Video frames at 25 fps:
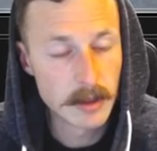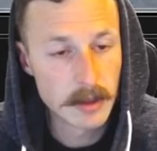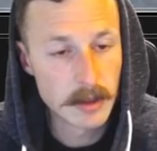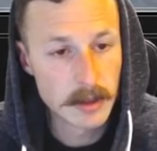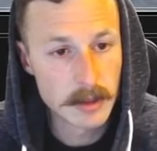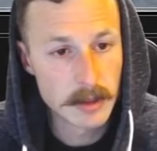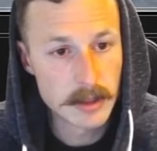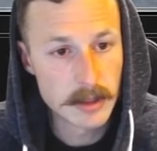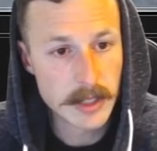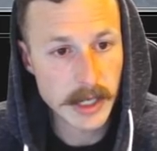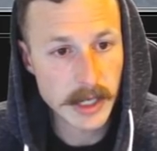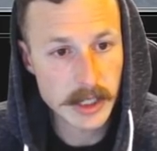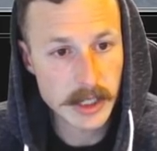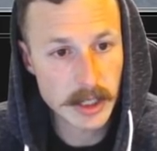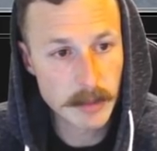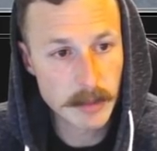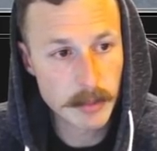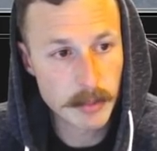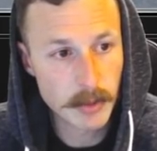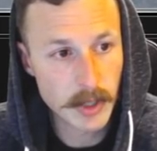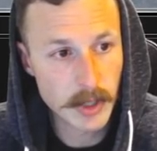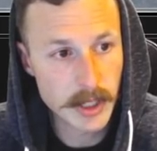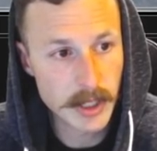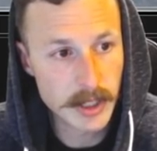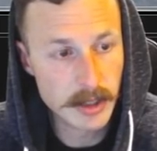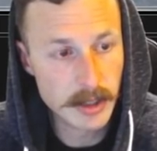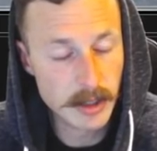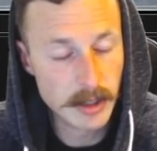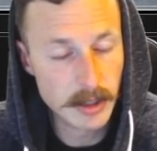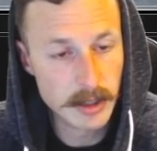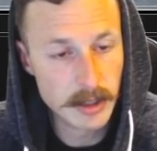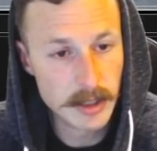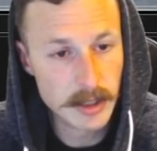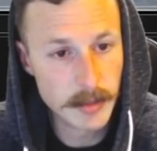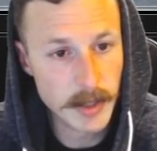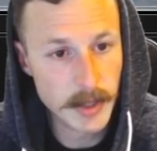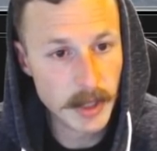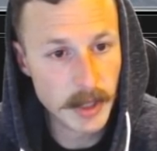It's actually pretty good to
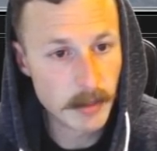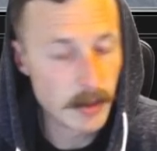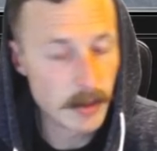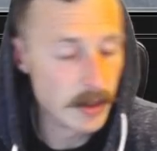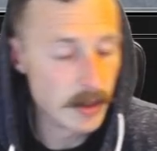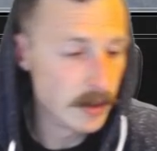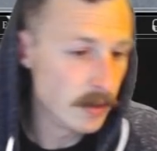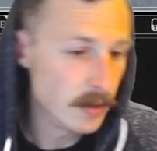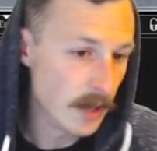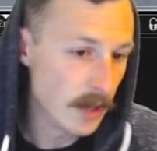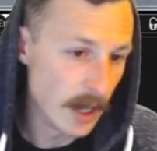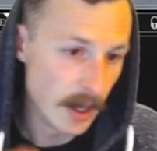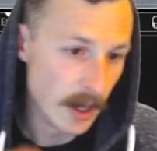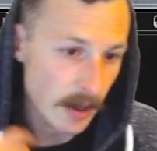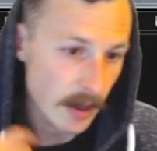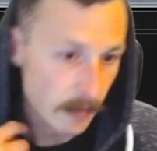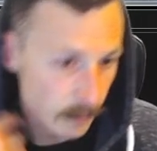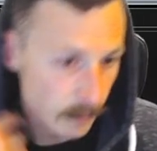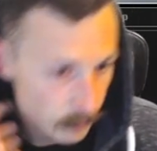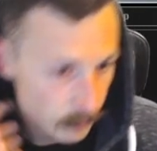be able to do that.